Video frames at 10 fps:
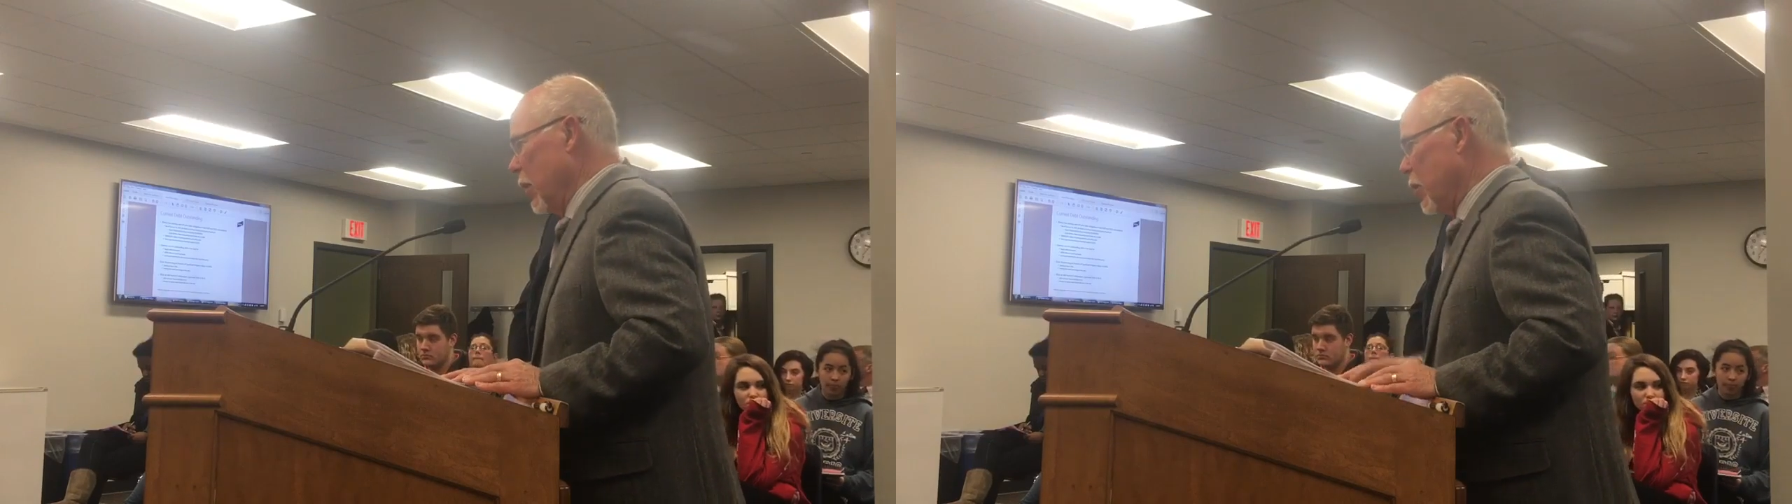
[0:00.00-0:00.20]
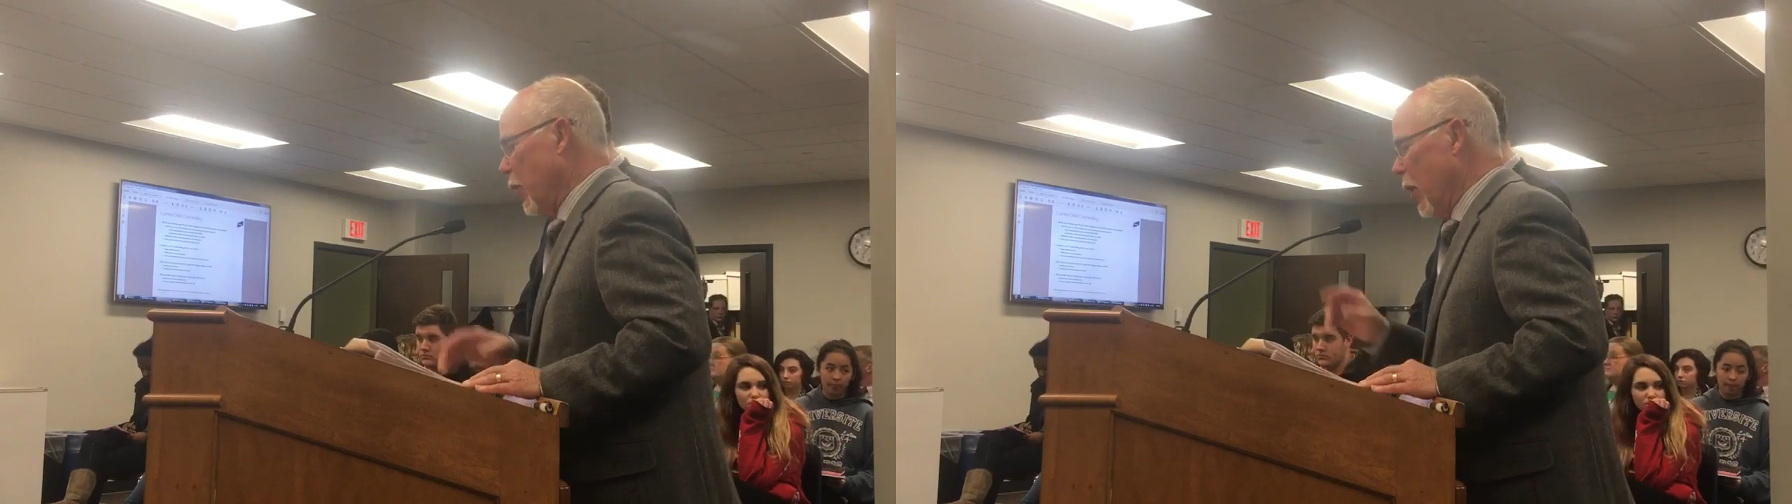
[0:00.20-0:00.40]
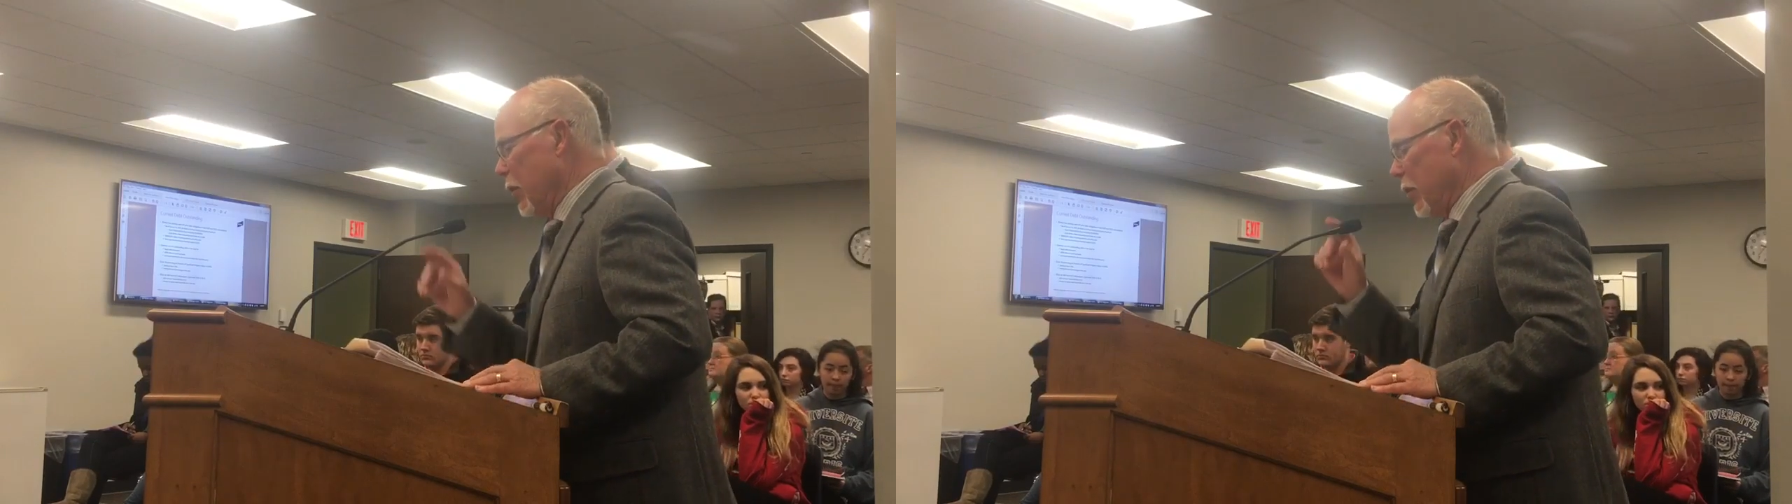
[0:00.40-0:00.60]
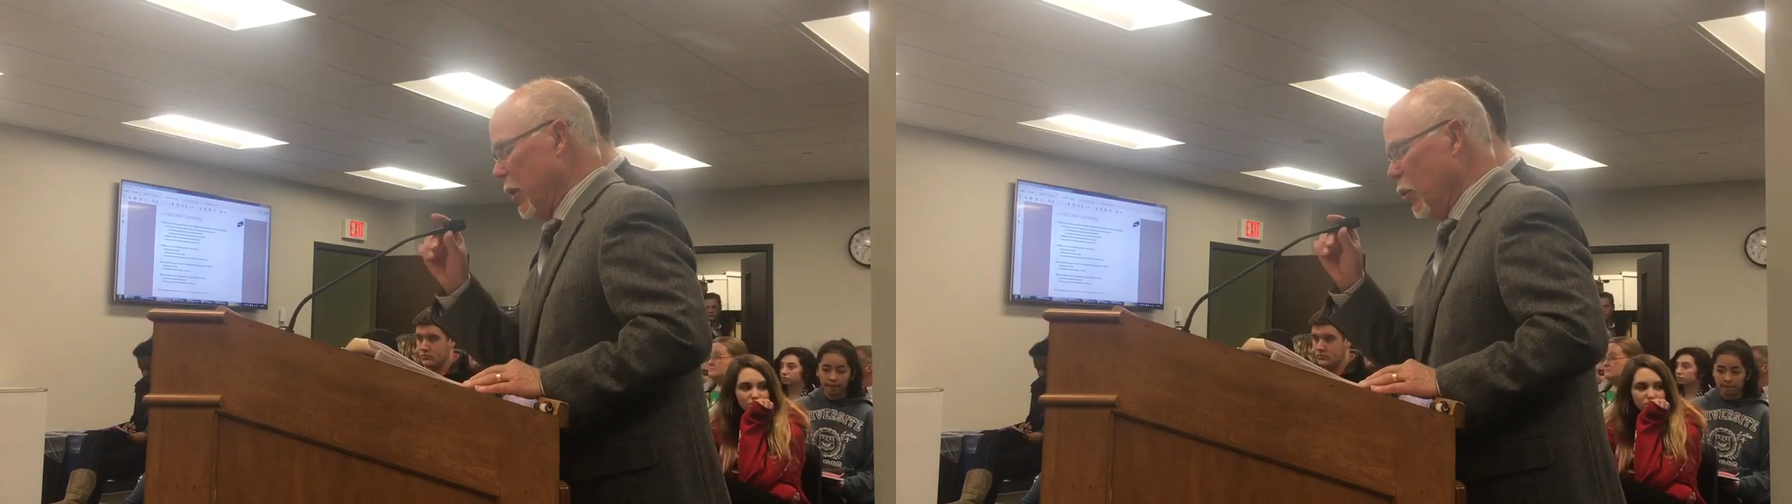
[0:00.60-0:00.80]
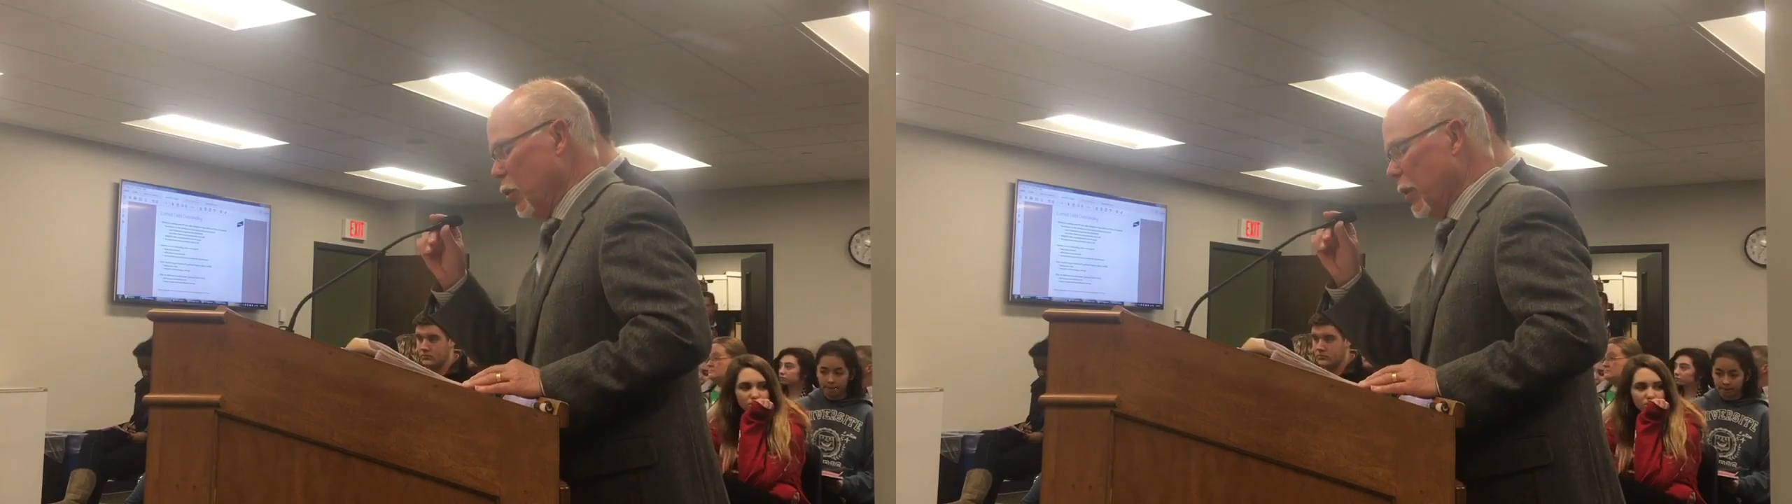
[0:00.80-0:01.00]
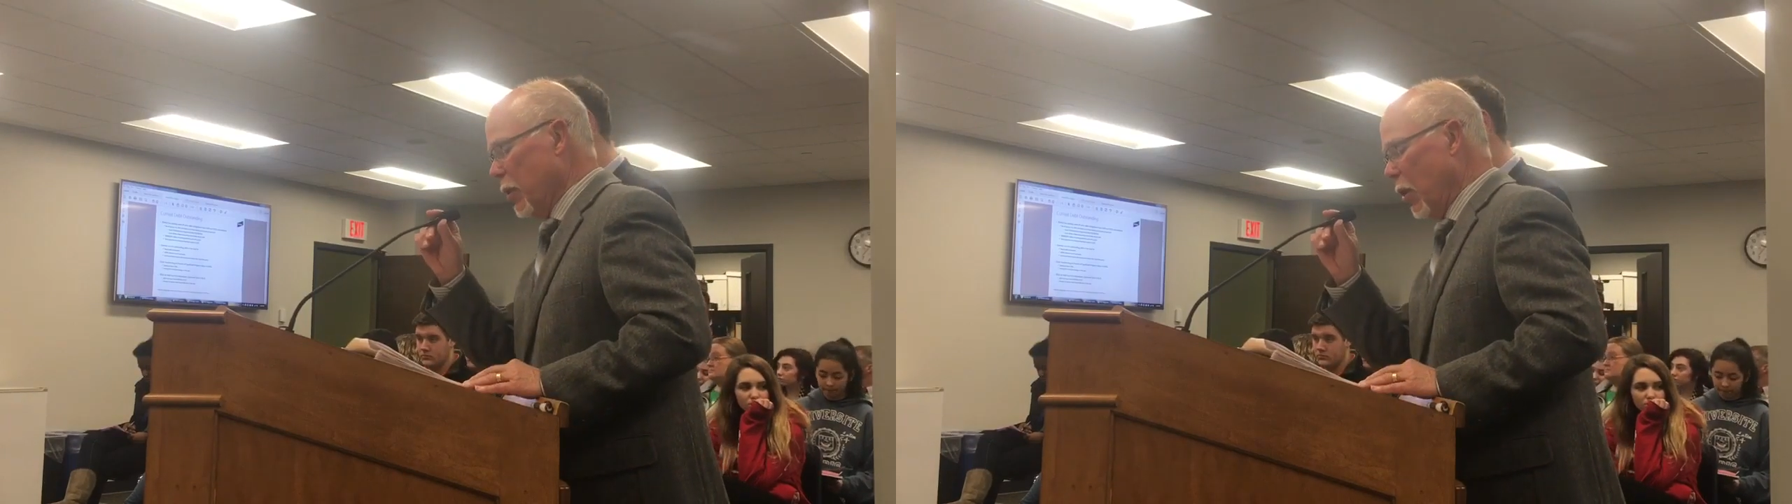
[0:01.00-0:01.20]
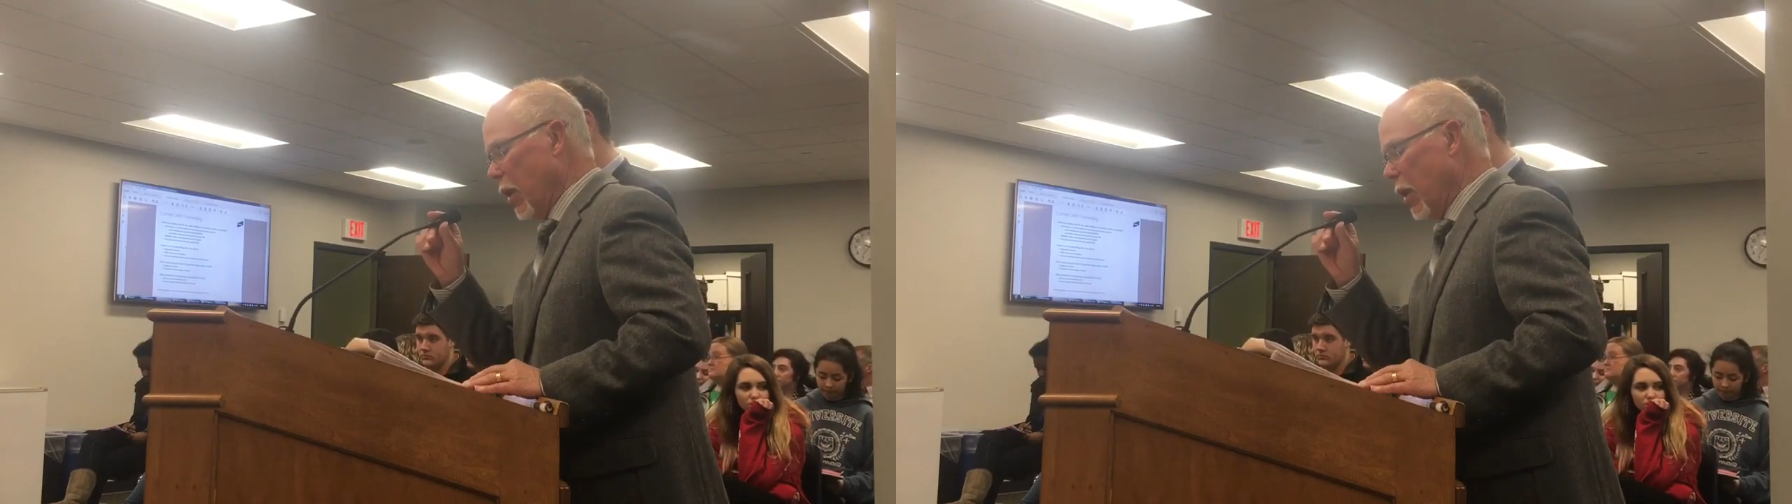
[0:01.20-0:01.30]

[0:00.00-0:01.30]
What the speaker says: As far as interest